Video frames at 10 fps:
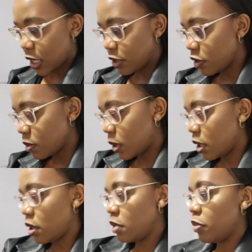I just
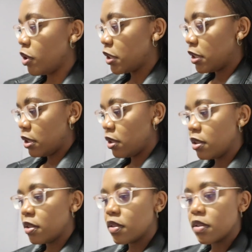want to unbox
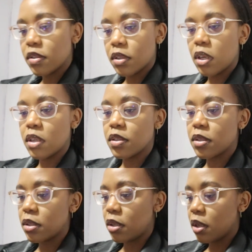these and
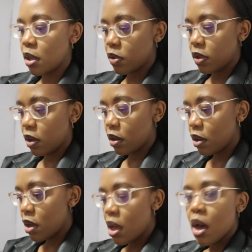see how they
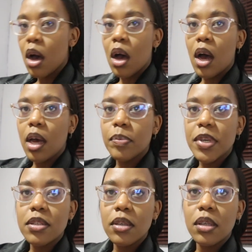are. I
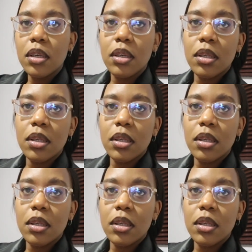basically